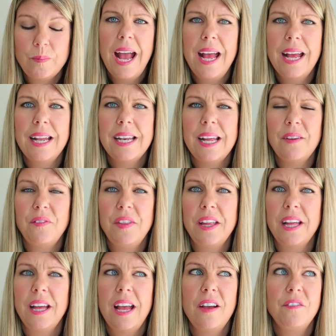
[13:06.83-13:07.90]
And
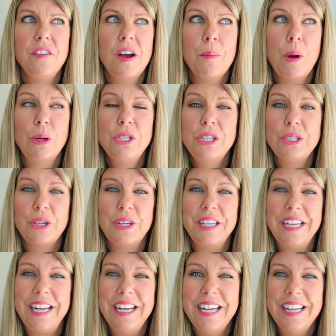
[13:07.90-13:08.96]
if emotions are
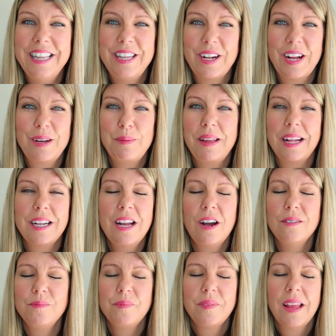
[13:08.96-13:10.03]
needed, they're gonna be like,
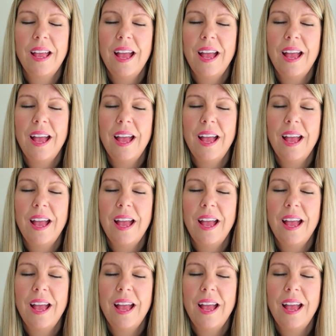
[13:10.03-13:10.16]
no,